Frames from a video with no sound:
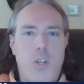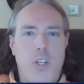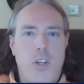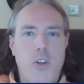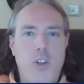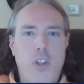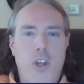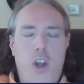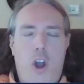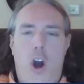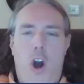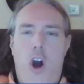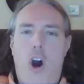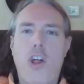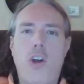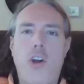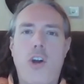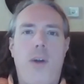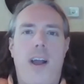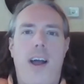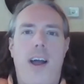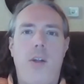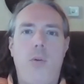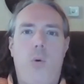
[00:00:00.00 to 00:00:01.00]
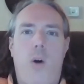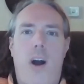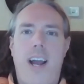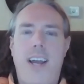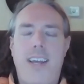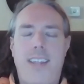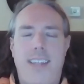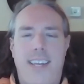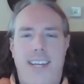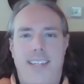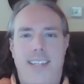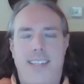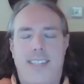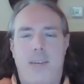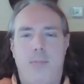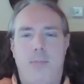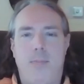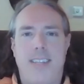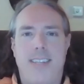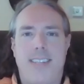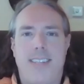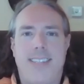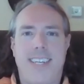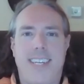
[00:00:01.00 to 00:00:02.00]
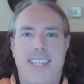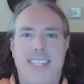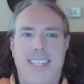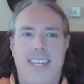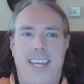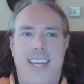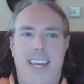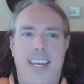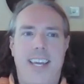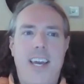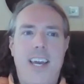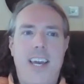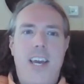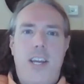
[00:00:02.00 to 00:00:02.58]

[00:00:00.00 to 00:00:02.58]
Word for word: you look all around Wylie and some of the 6A,